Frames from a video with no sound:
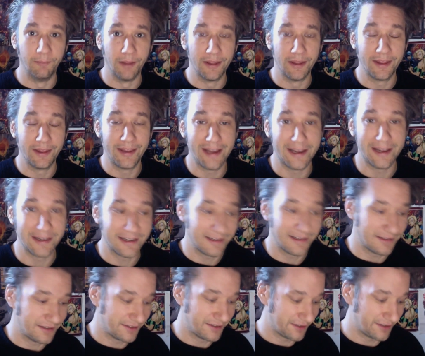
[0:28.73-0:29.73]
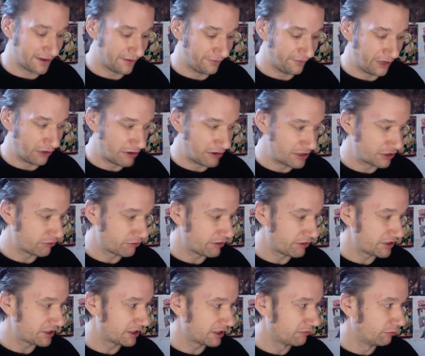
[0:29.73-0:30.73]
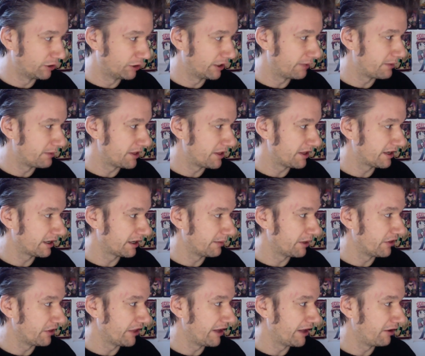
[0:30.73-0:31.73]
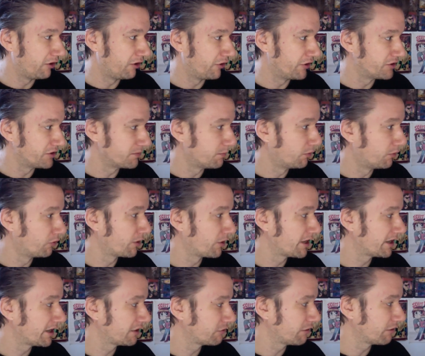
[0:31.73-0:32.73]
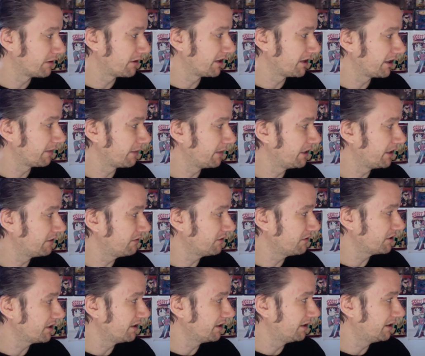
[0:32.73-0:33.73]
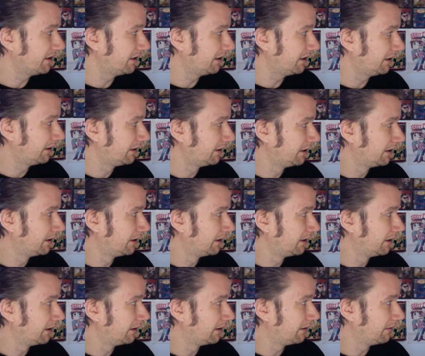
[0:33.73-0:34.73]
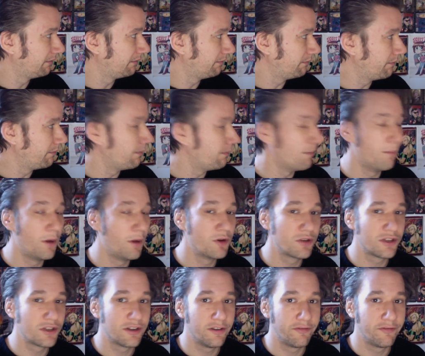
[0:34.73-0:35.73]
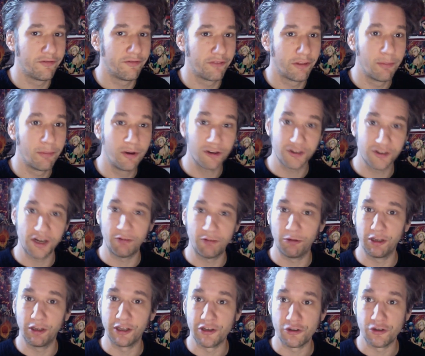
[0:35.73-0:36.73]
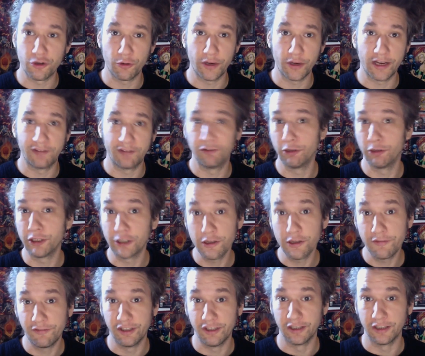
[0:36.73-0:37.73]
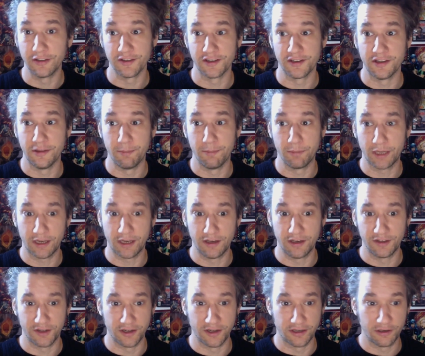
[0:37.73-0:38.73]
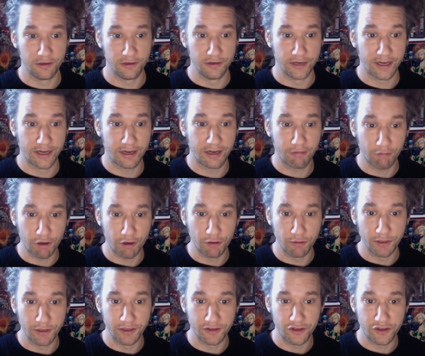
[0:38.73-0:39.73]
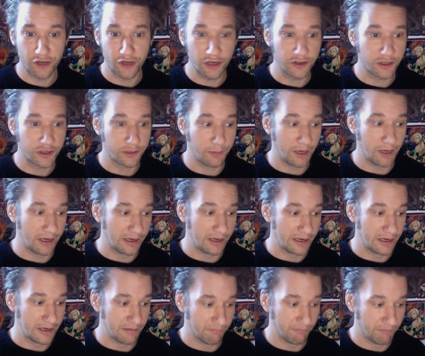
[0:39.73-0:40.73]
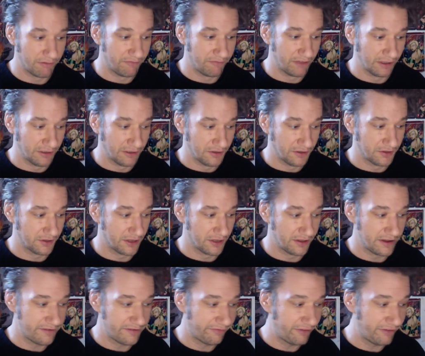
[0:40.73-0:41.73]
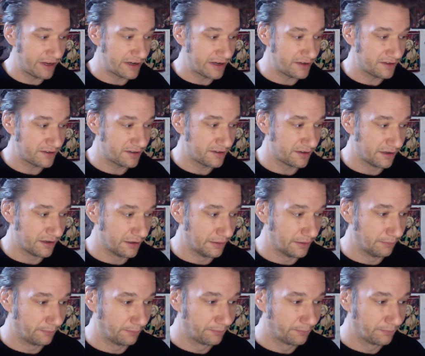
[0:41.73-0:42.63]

That is a very interesting one. I've been thinking about that all this morning, trying to think about most of the books I really enjoy have really good villains in them because a good hero is judged by the villains that they face. So